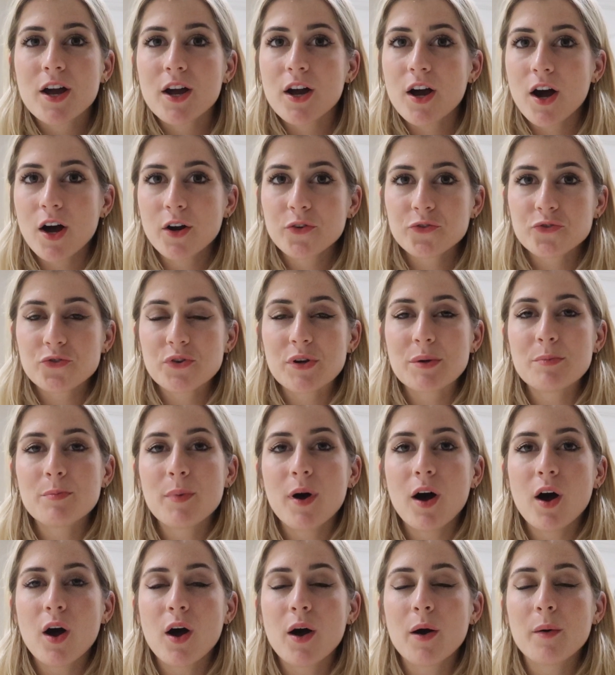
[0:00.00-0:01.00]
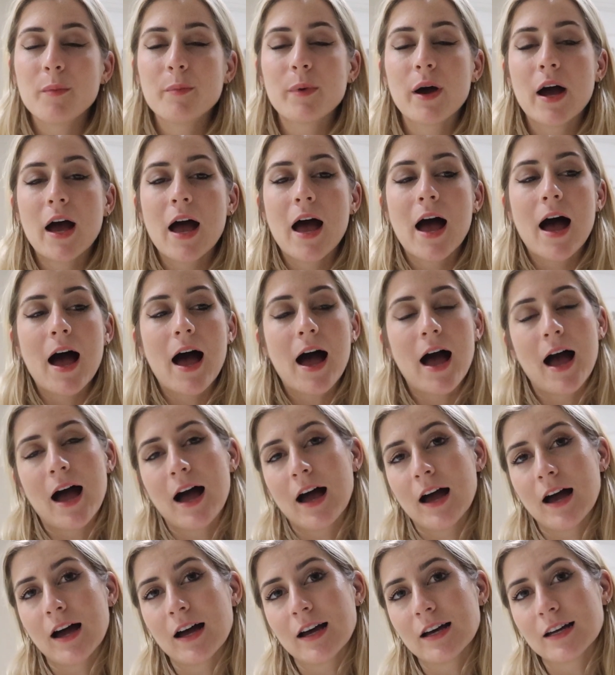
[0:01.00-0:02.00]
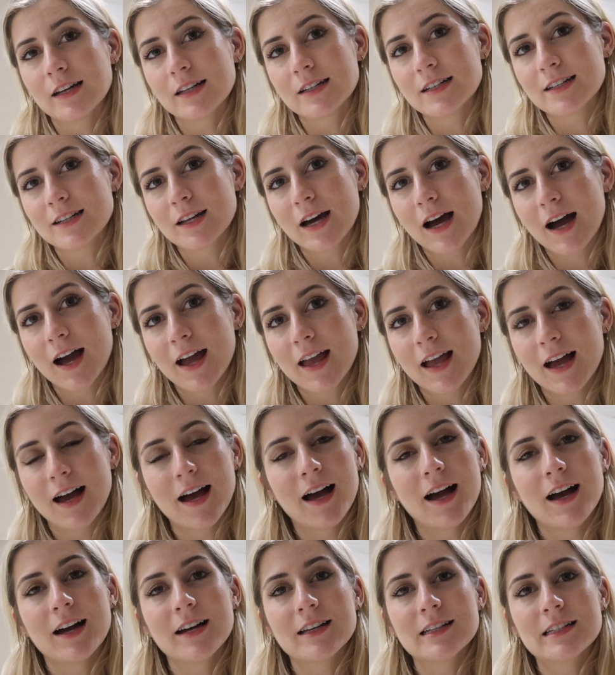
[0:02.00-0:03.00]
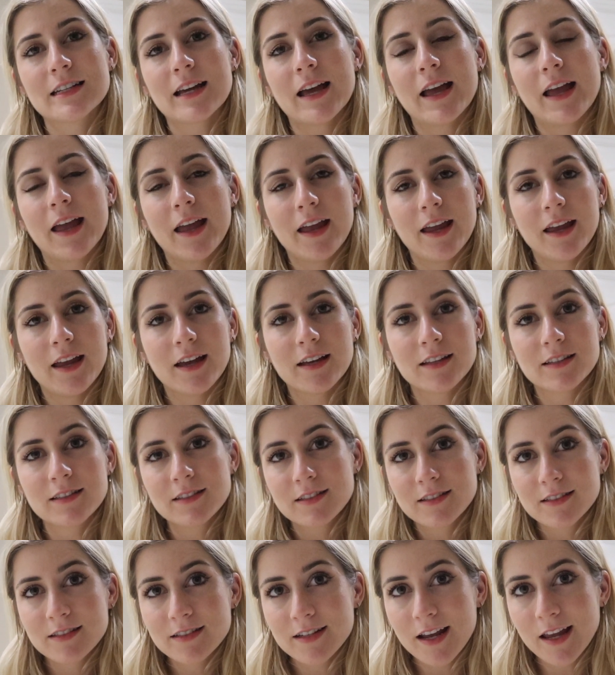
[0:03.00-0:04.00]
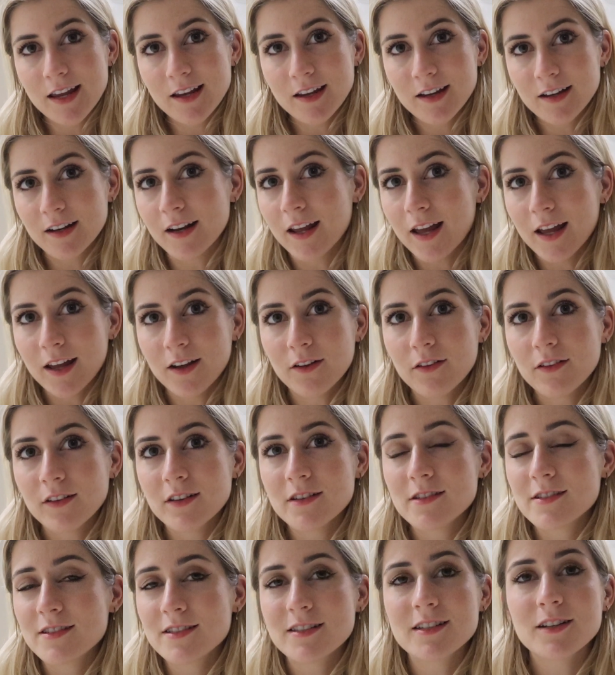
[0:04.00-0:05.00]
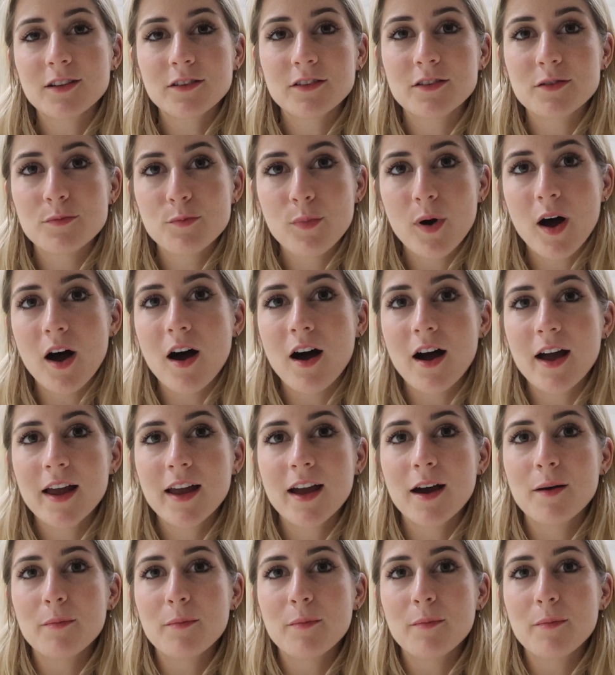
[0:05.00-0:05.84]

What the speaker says: country pub and I had a steak and ale and Stilton pie,